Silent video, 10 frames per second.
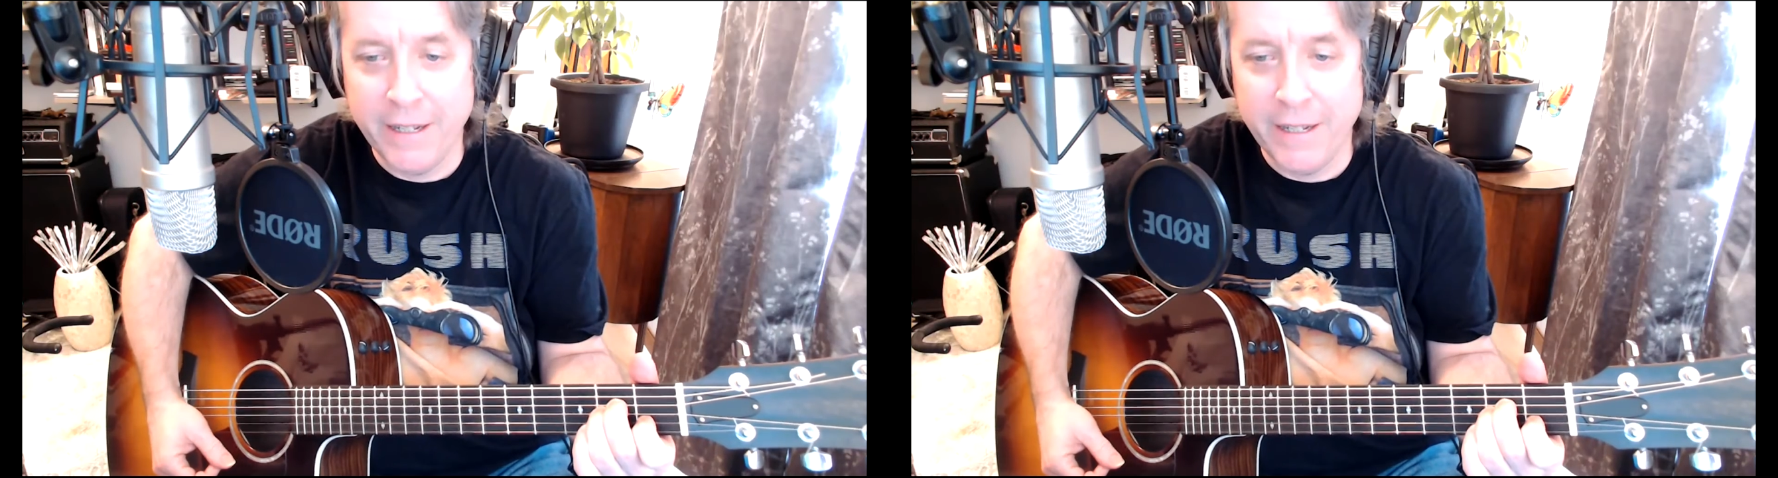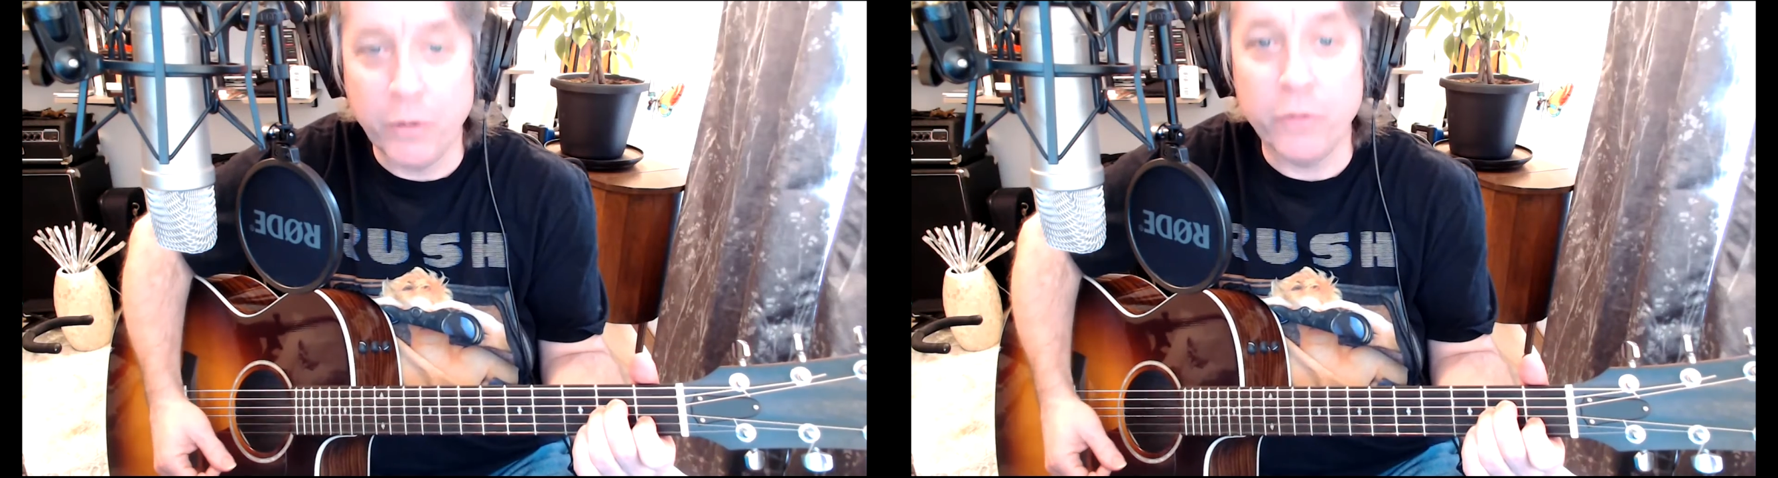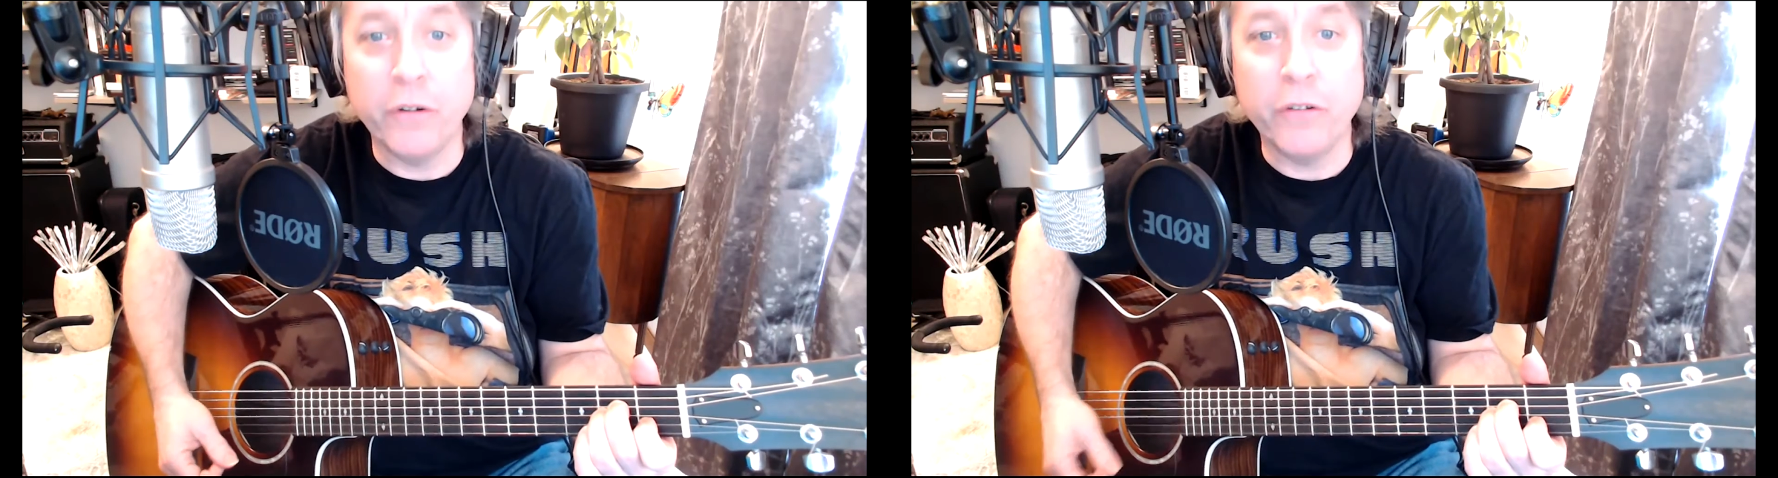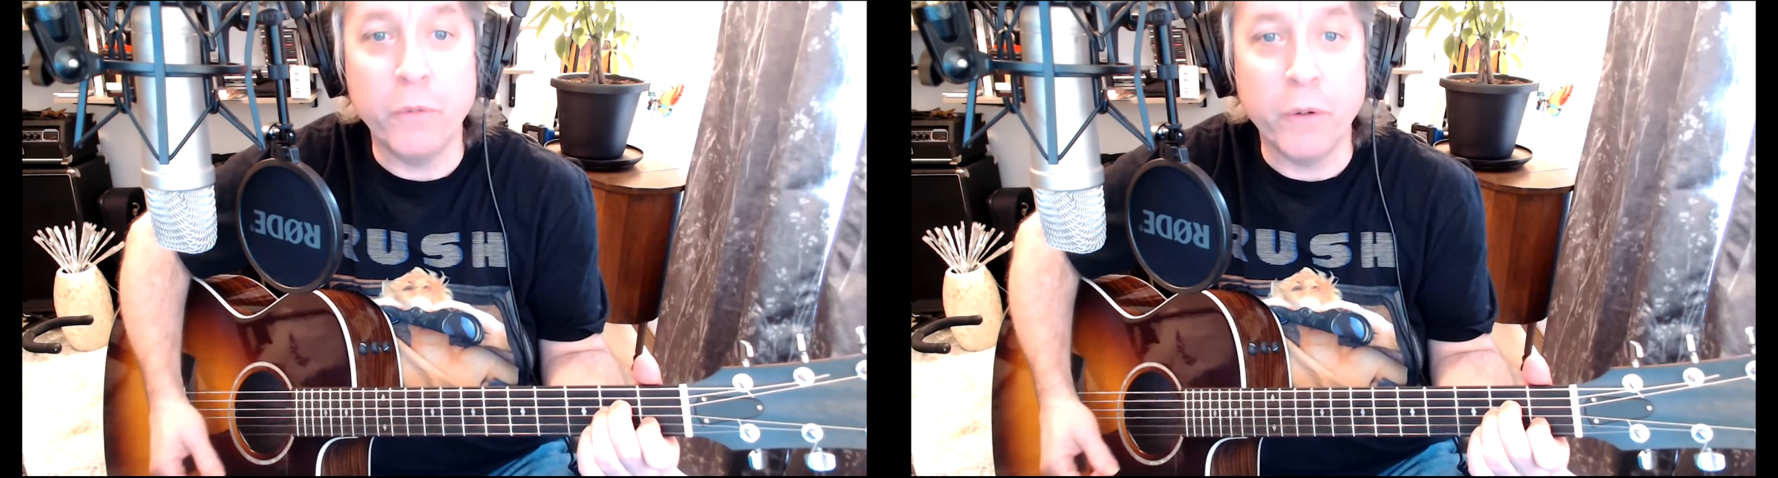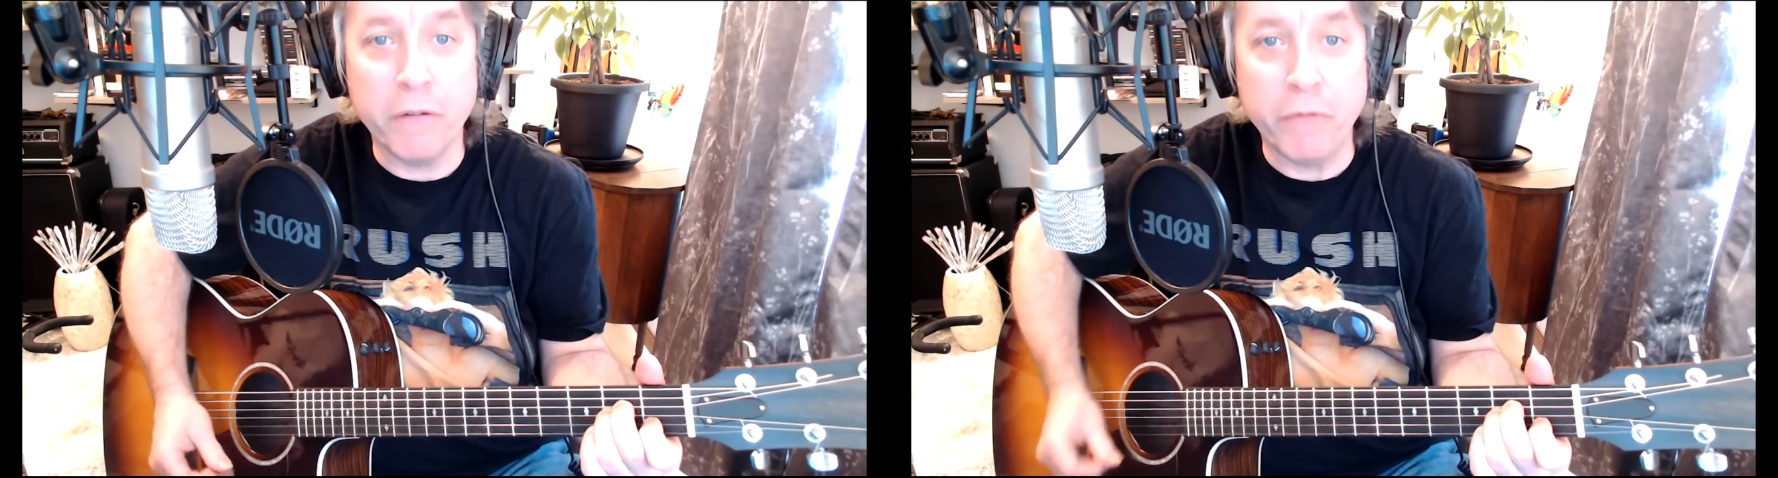Those are the
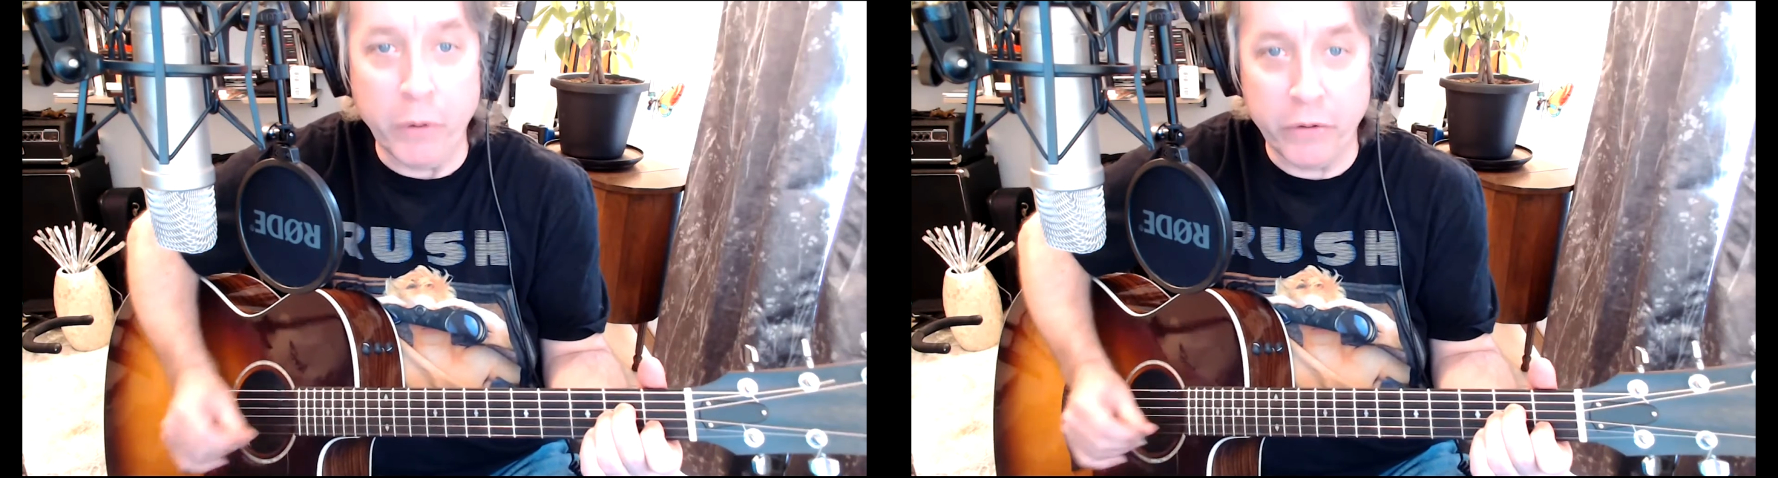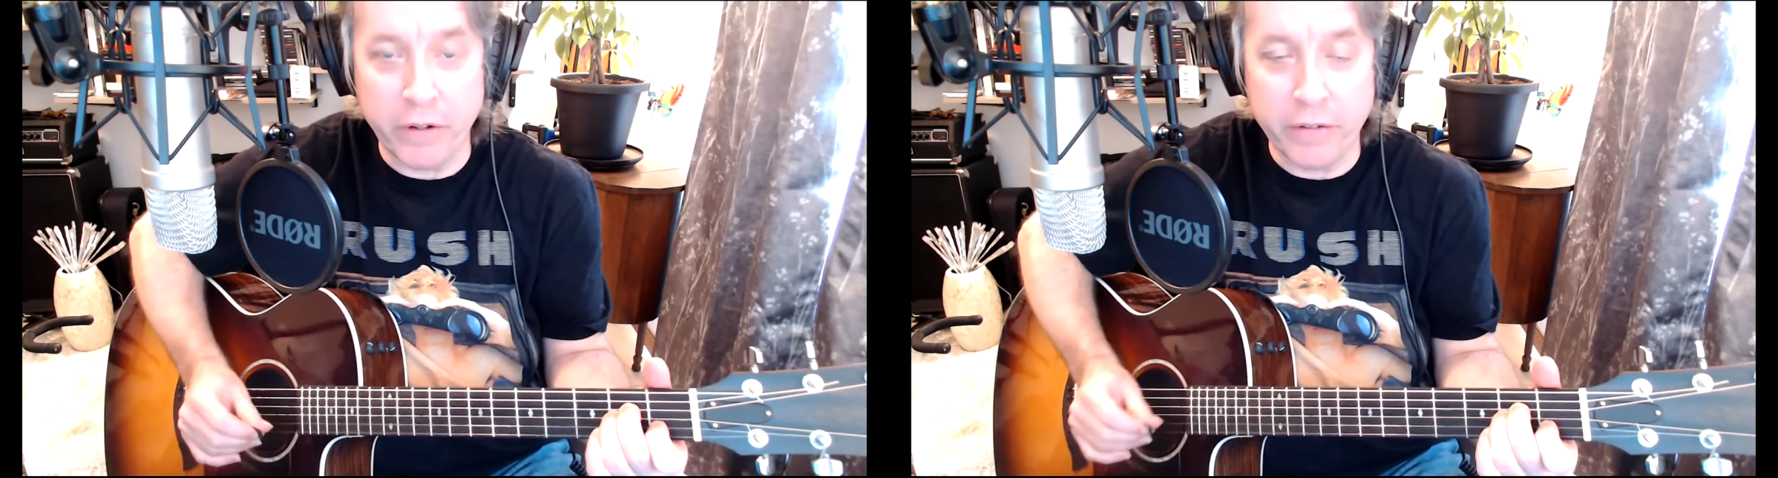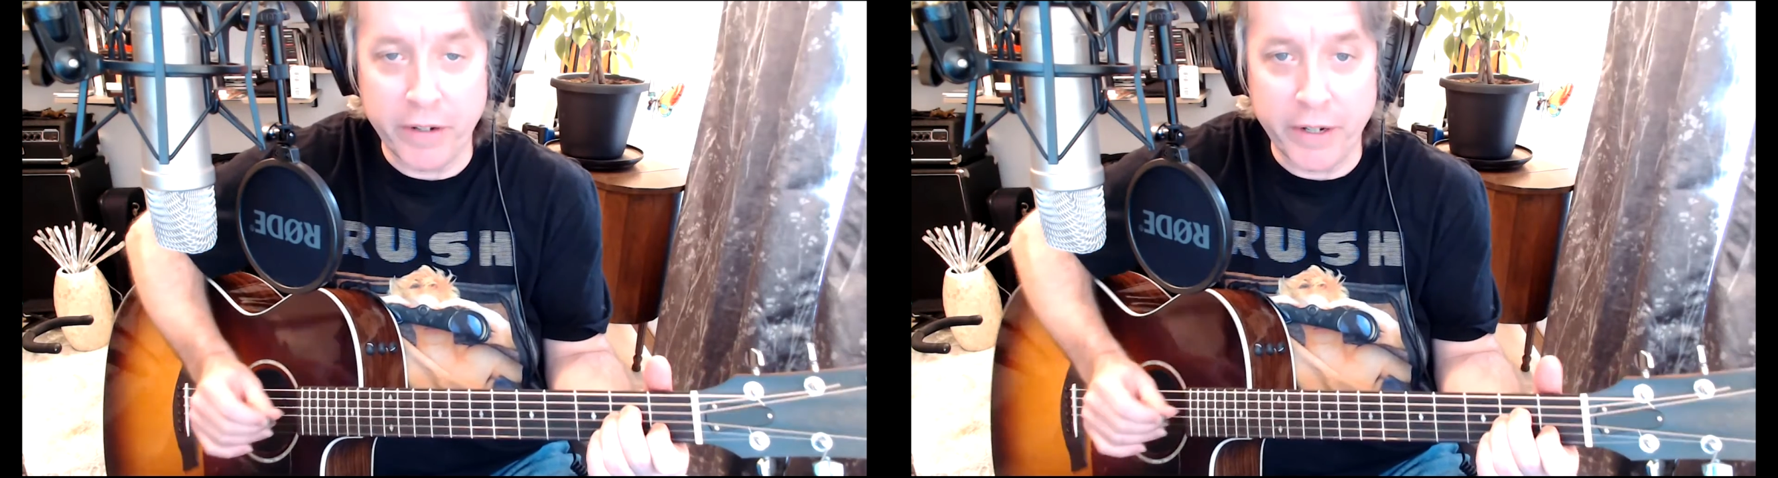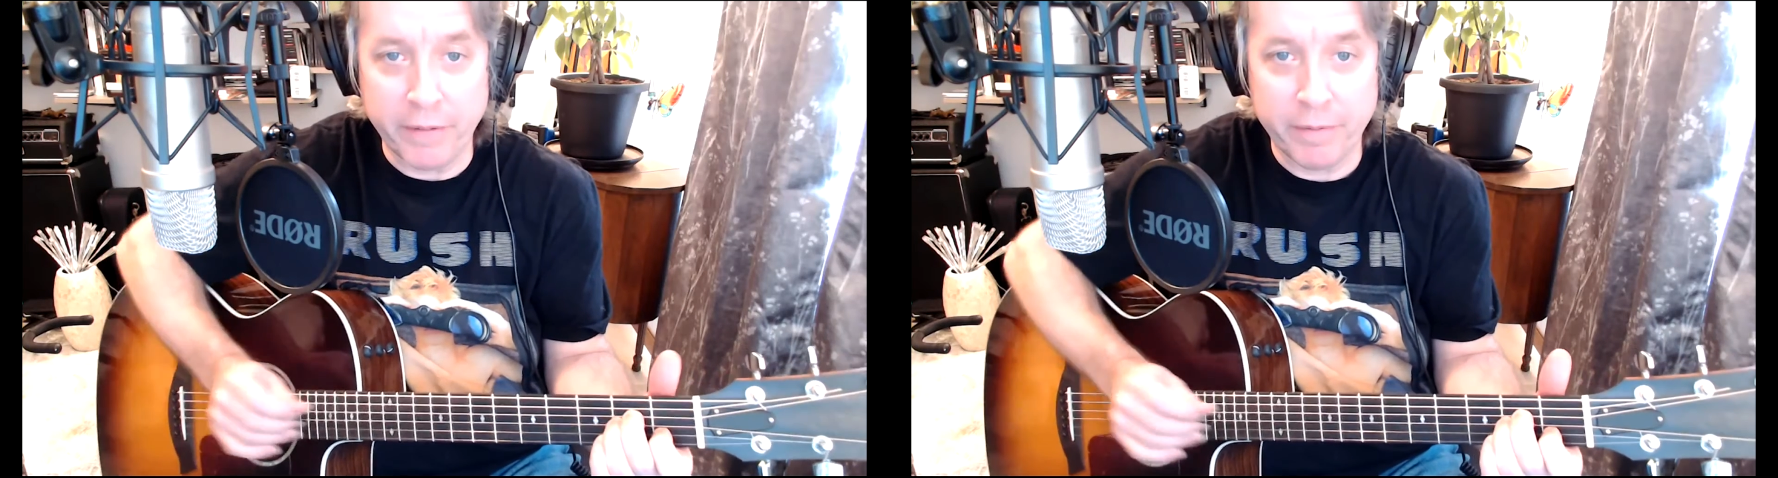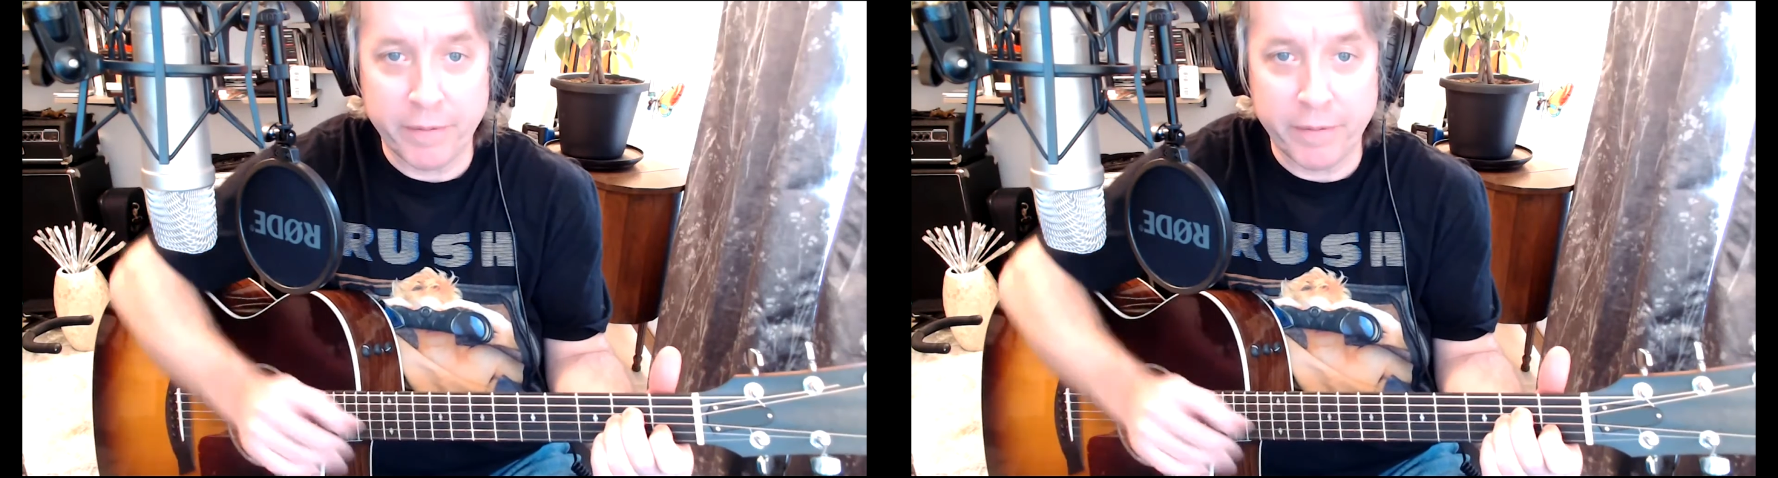two we're going to focus on today.